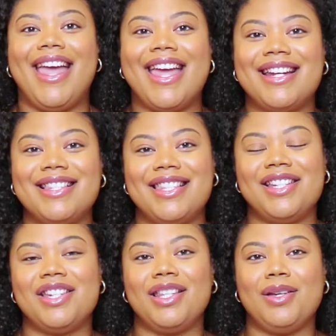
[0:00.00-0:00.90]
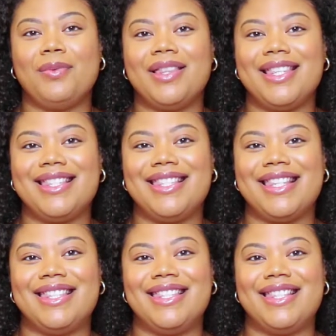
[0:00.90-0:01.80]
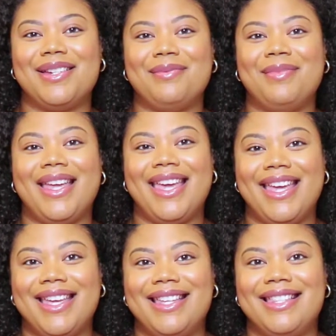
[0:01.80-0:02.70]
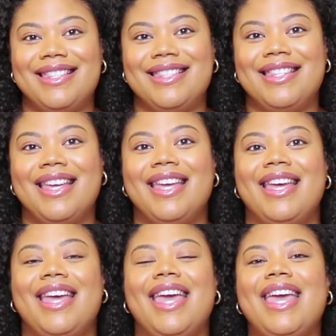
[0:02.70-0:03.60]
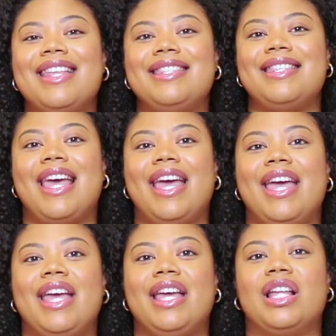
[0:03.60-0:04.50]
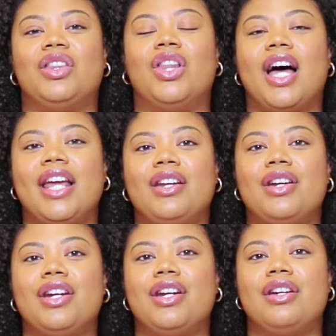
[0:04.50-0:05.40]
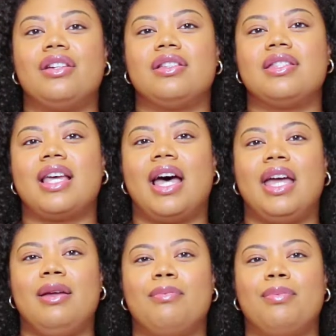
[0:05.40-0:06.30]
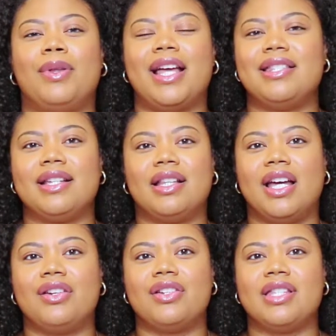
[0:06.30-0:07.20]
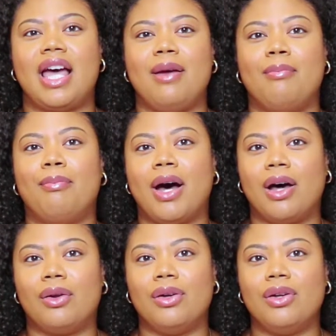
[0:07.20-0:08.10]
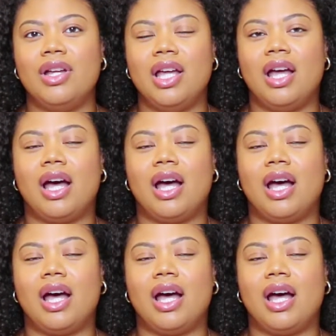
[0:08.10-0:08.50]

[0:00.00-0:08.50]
And essentially what this system is, it's a liner type, plastic liner type bottle